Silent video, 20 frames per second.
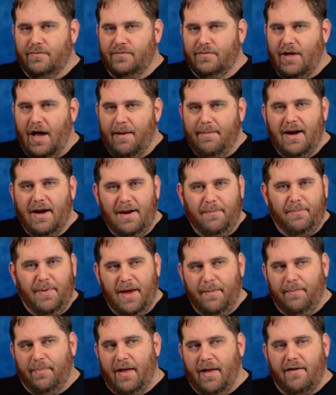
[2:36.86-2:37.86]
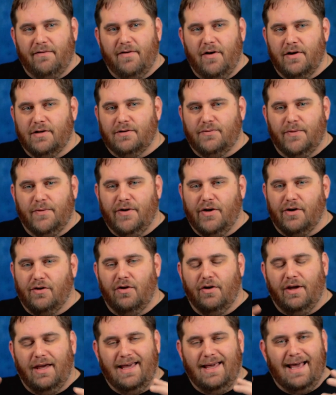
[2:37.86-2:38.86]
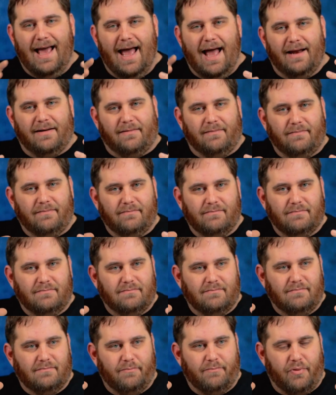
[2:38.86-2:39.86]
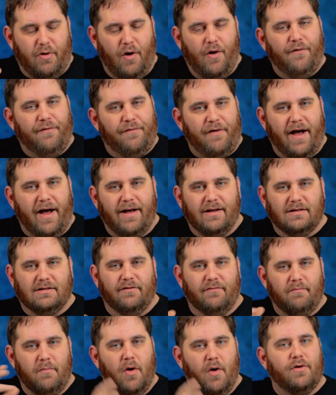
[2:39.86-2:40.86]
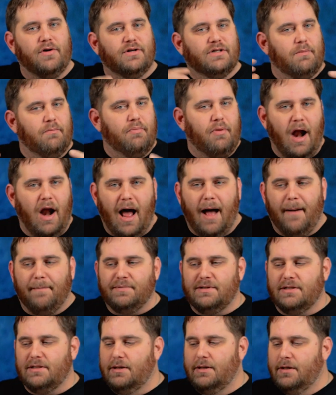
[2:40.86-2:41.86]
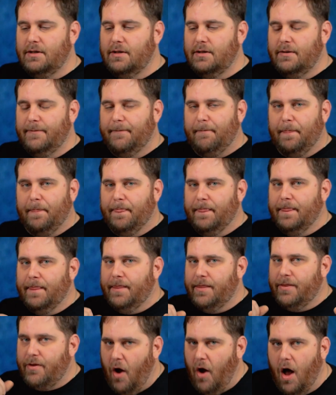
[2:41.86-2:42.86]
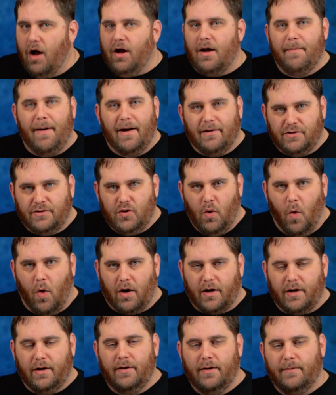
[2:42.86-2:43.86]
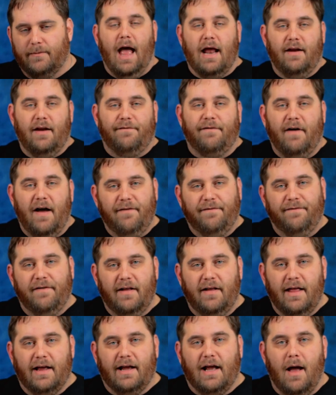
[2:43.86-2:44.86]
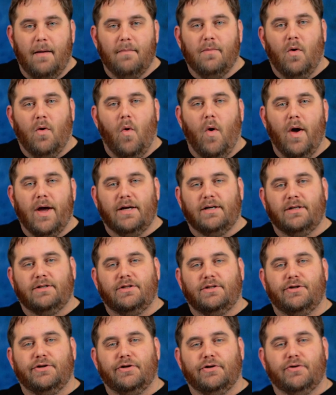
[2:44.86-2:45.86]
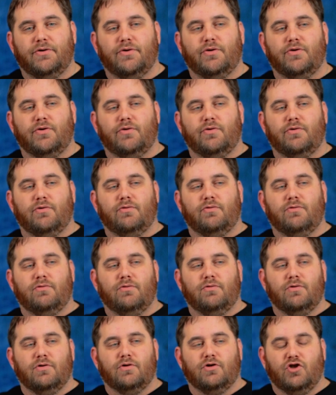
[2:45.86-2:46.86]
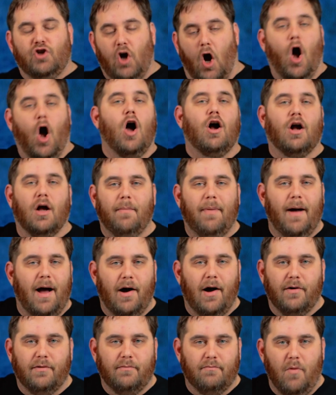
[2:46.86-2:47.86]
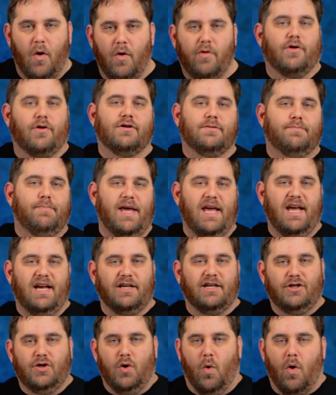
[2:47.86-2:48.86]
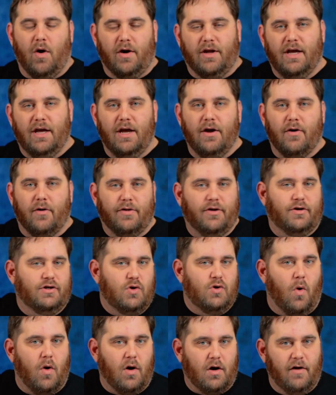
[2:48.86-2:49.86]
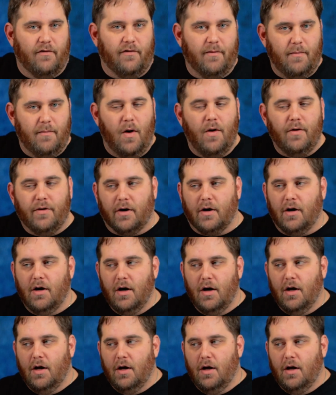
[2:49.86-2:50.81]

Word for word: not many people I noticed when you're looking at profiles of motors and props talk about torque. And if I feel like I'm going to talk about motors being torquey or the torque of a motor,